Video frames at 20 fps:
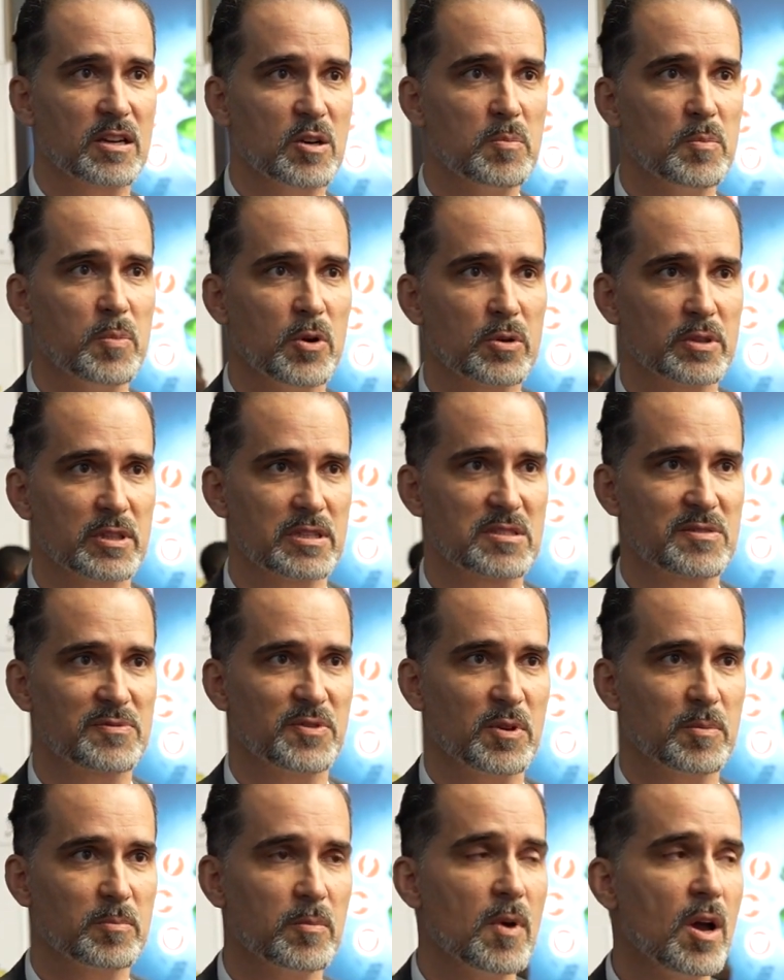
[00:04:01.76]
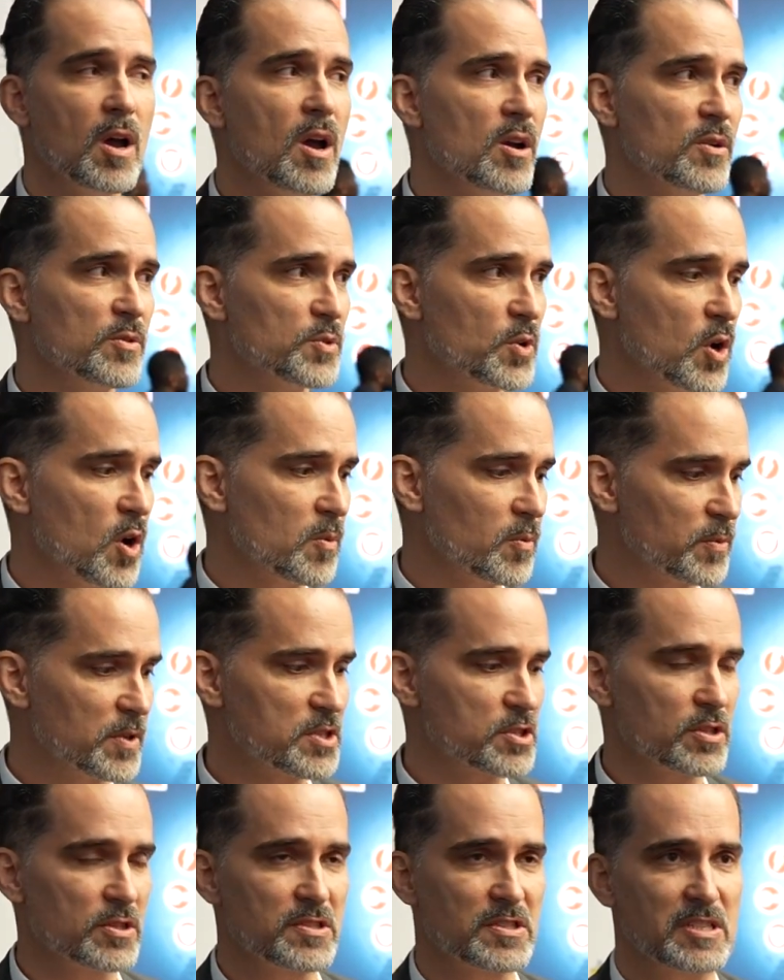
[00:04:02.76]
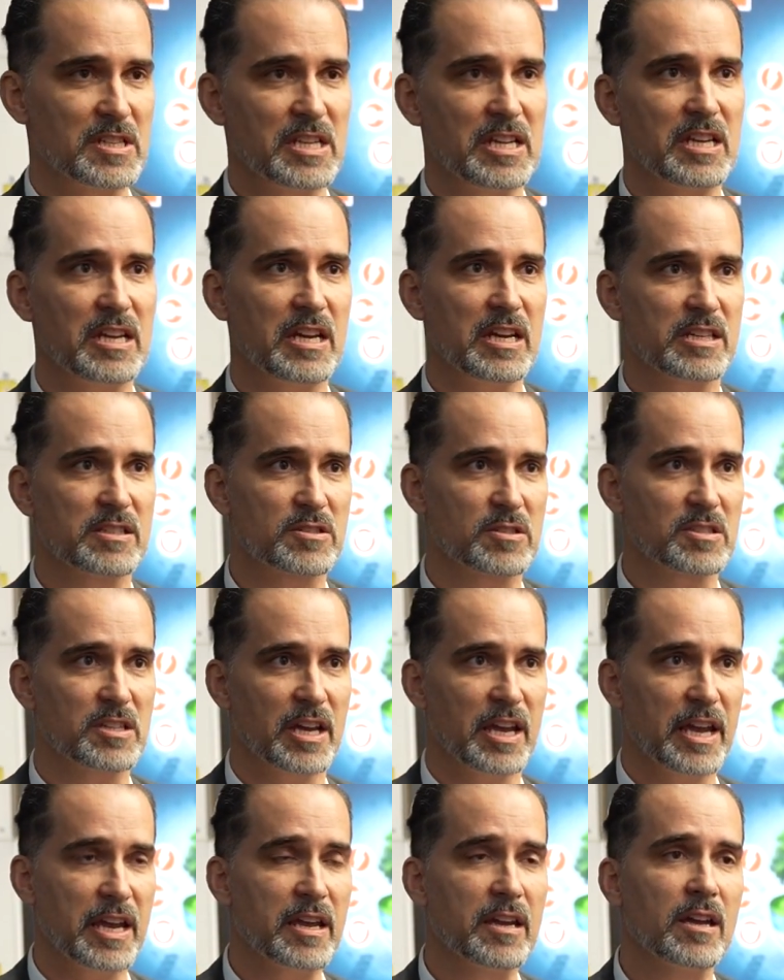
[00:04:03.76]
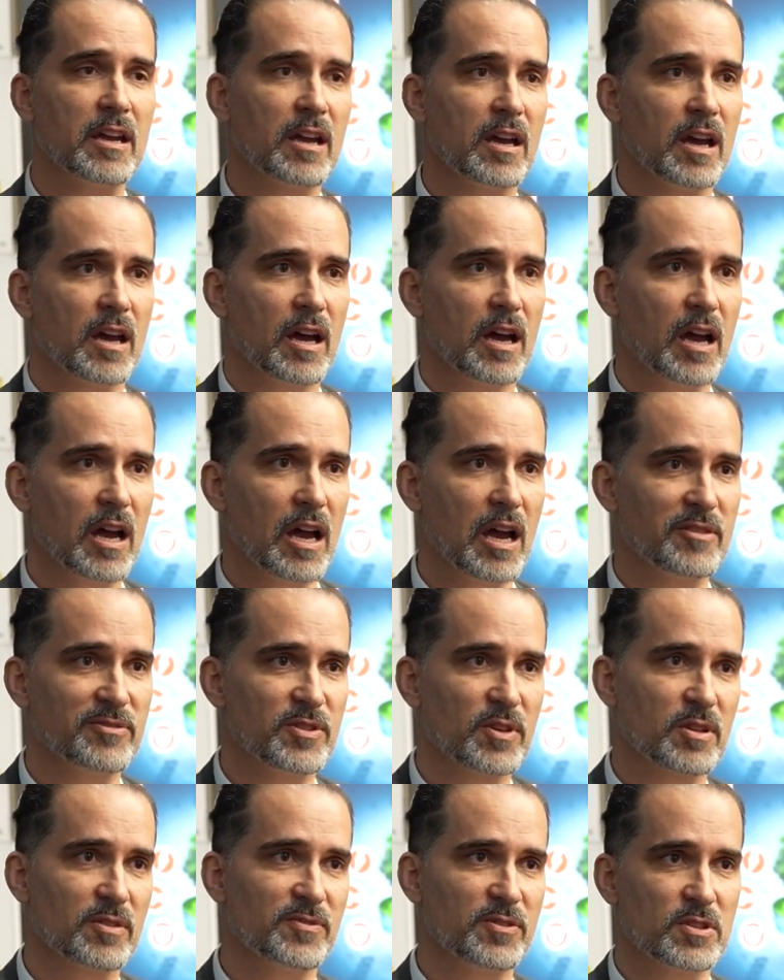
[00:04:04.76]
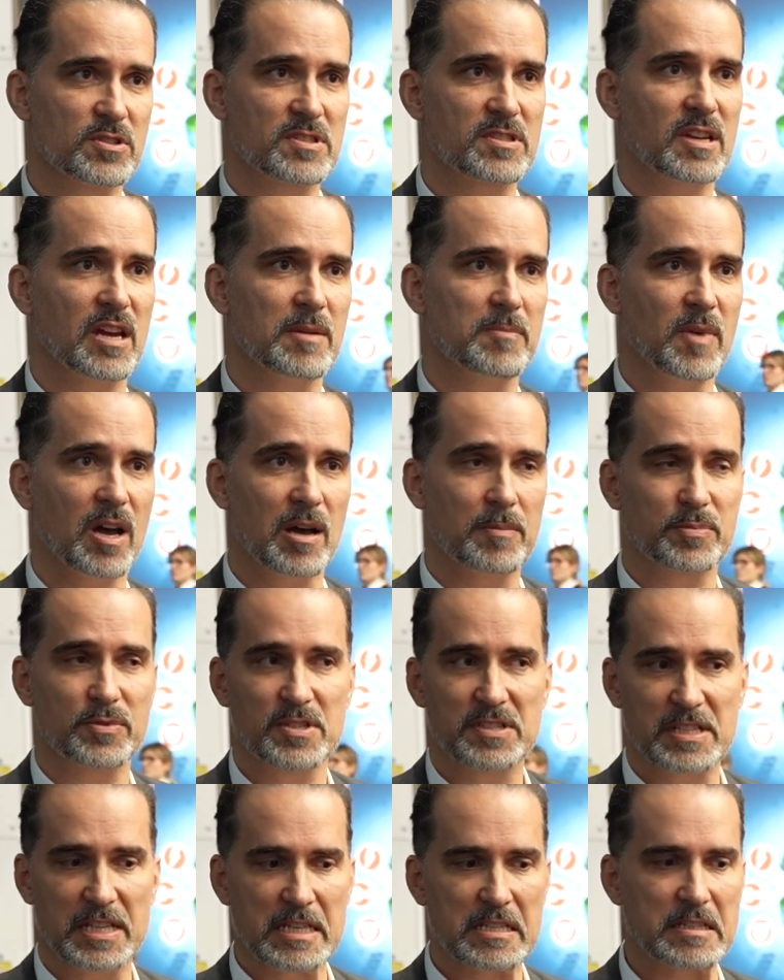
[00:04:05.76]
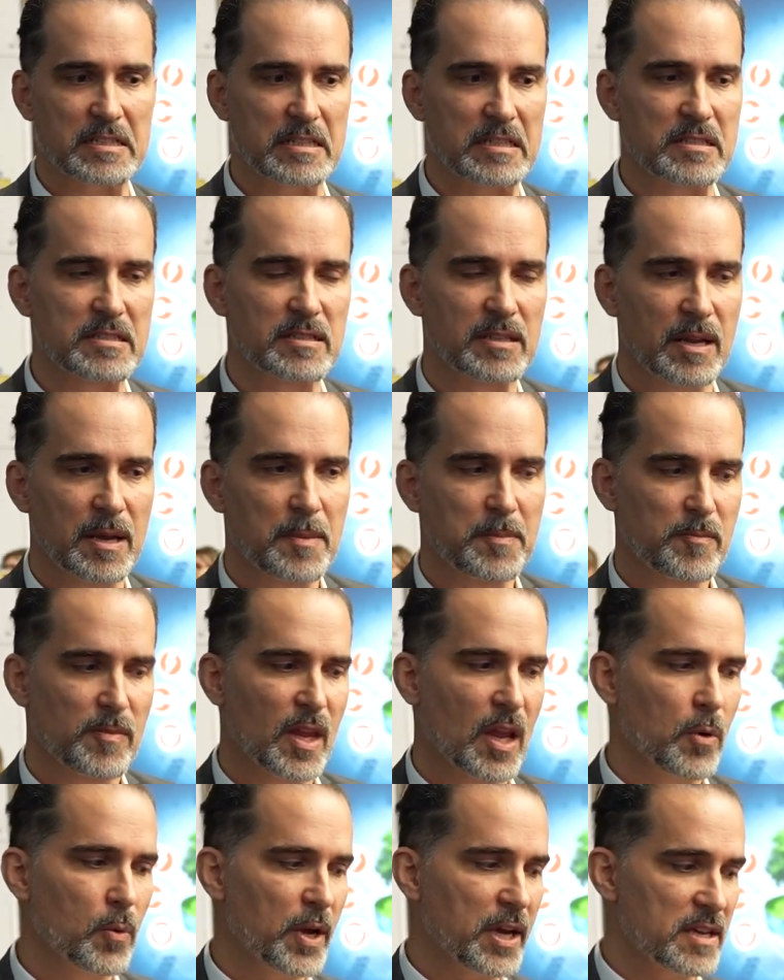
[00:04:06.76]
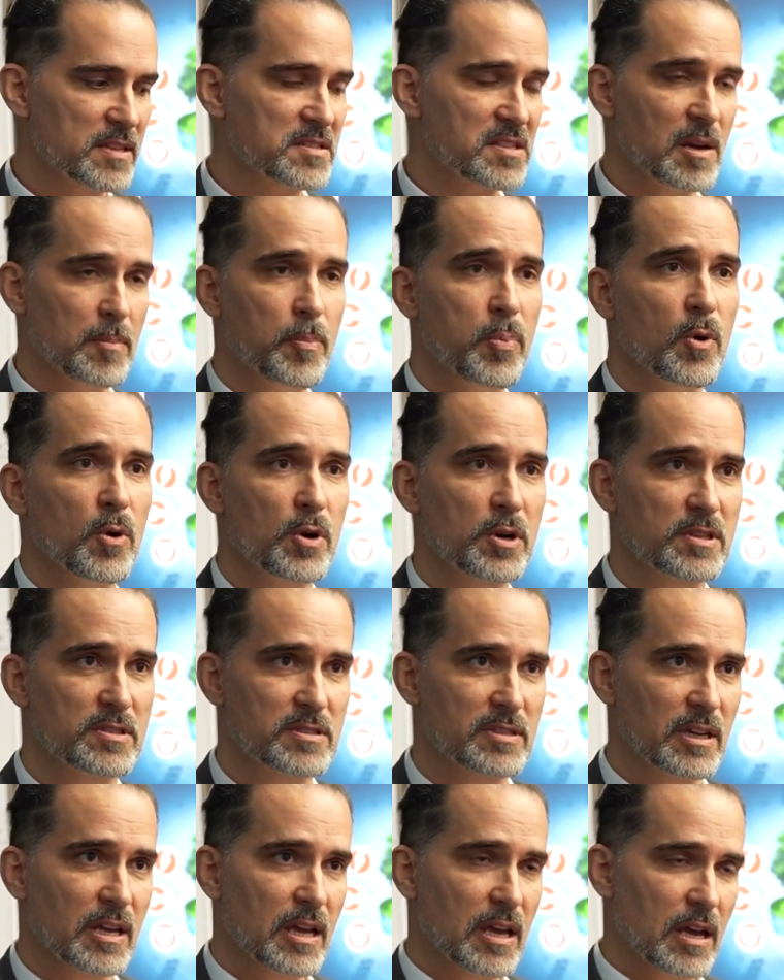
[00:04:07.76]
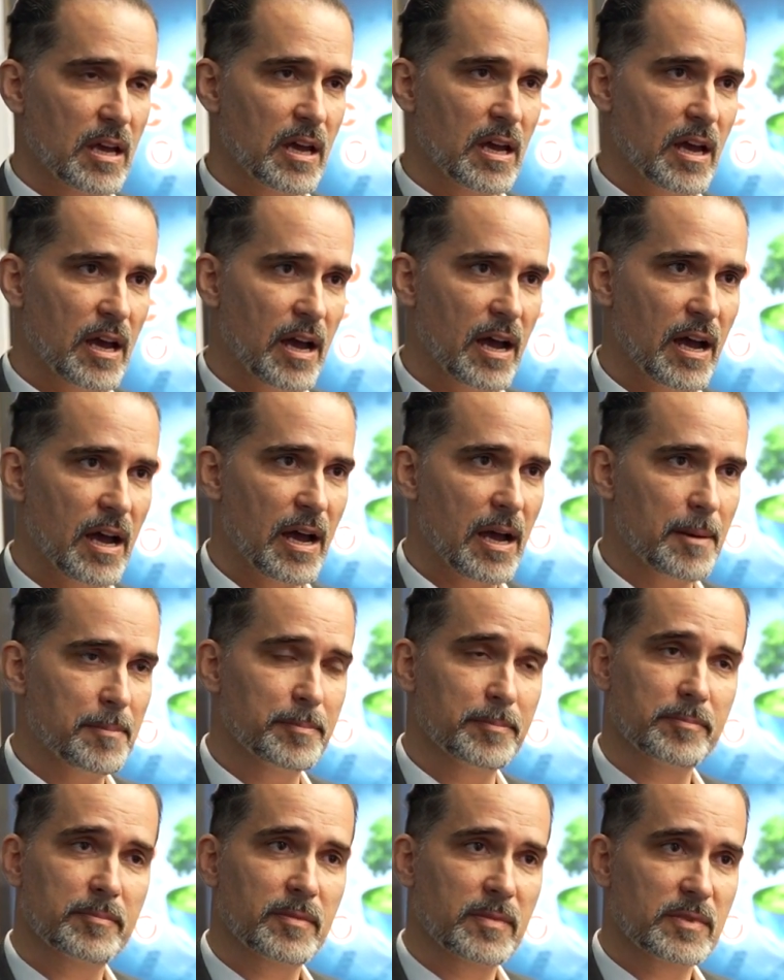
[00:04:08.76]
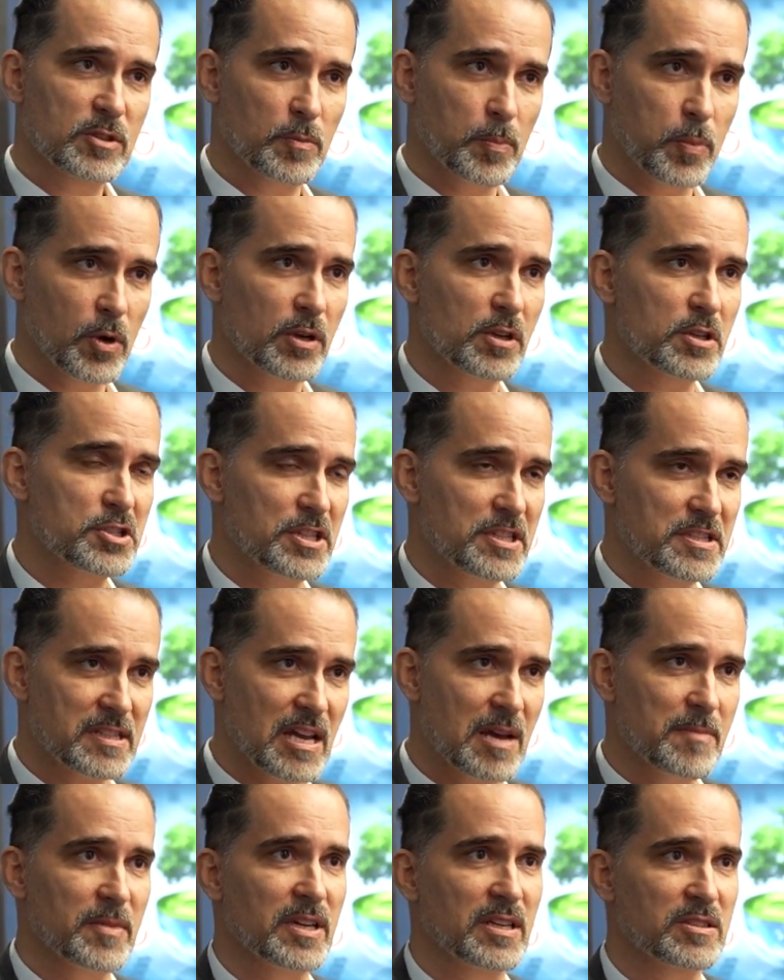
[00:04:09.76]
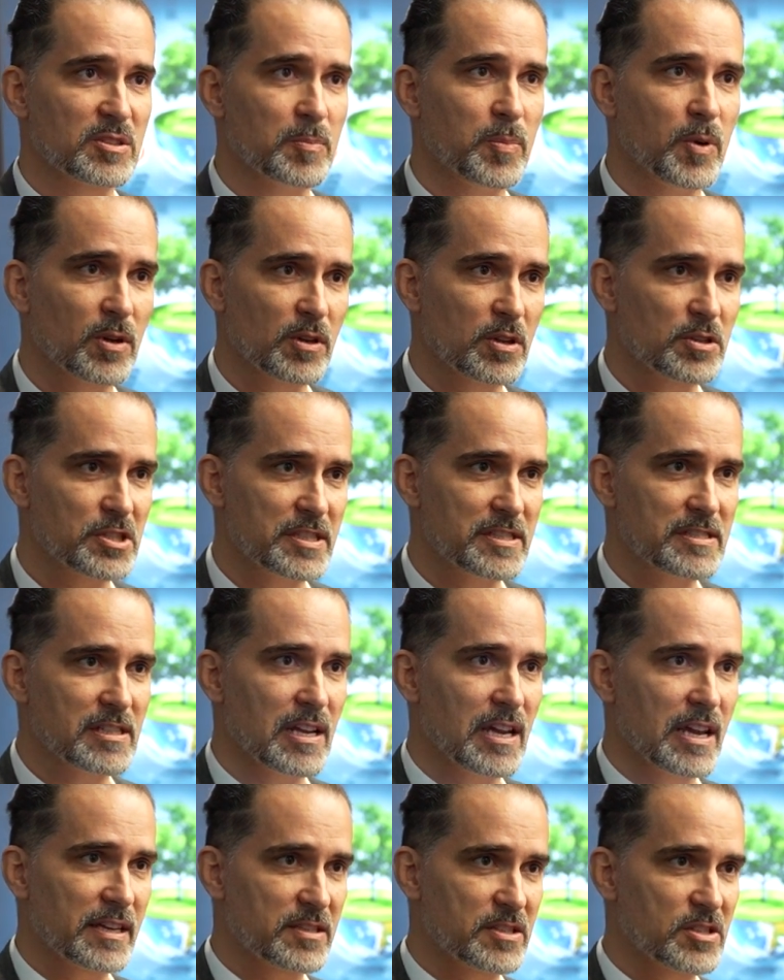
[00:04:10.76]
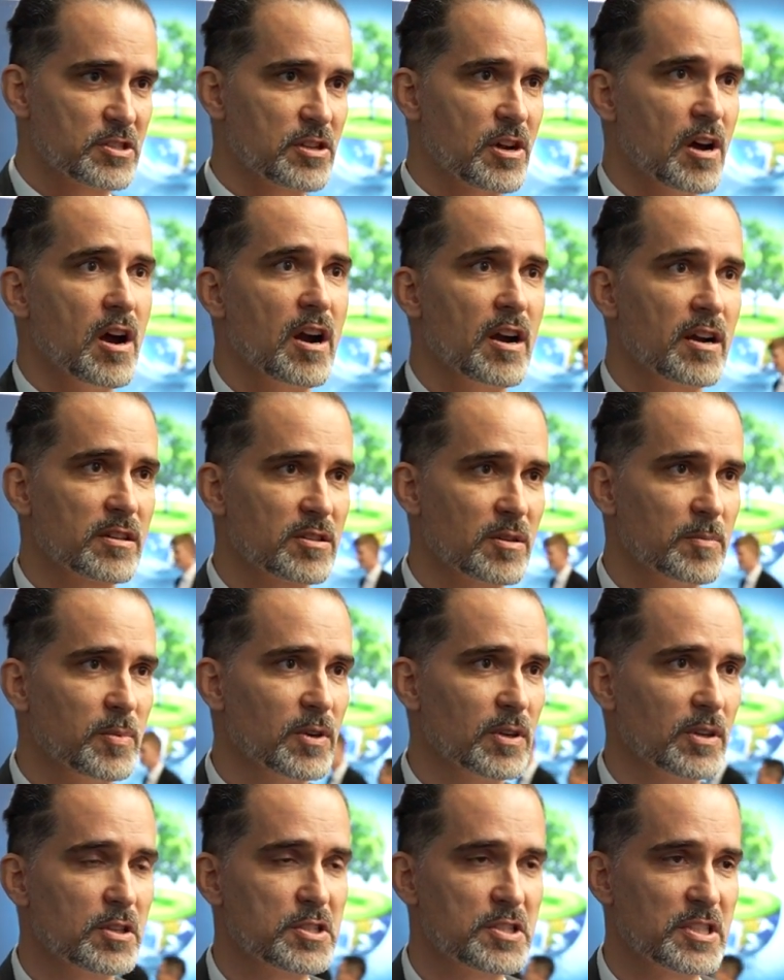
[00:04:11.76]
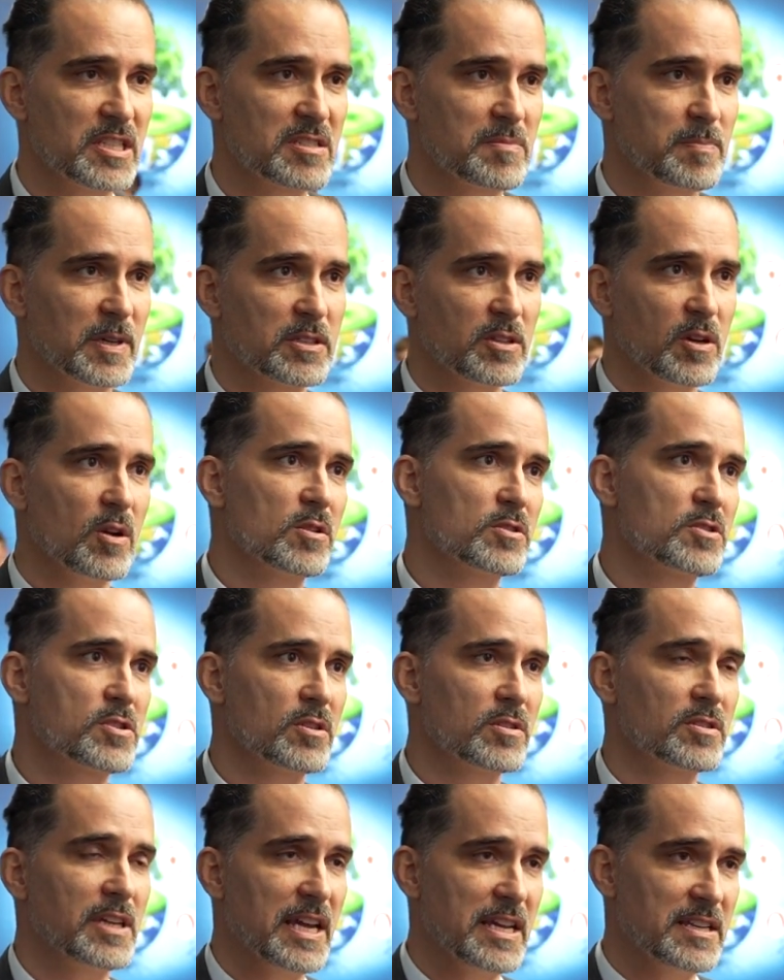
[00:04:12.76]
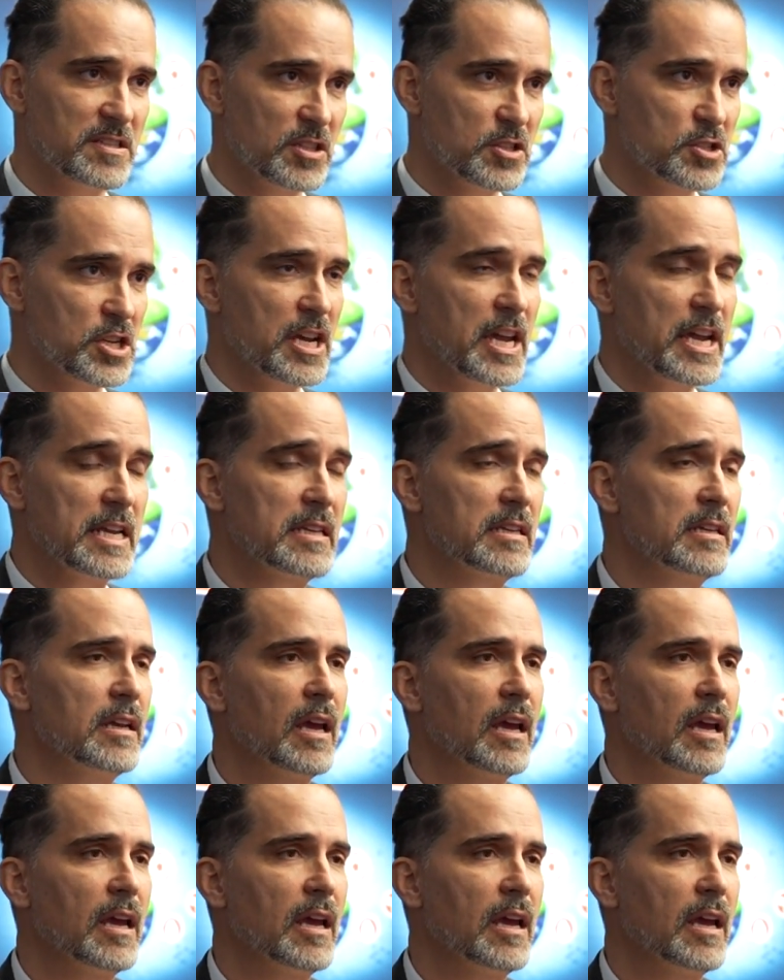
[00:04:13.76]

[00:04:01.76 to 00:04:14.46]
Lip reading: components from ROHM, which you see here today for the first time, are presented. We can support topologies, camera topologies like star topologies, but also daisy chain,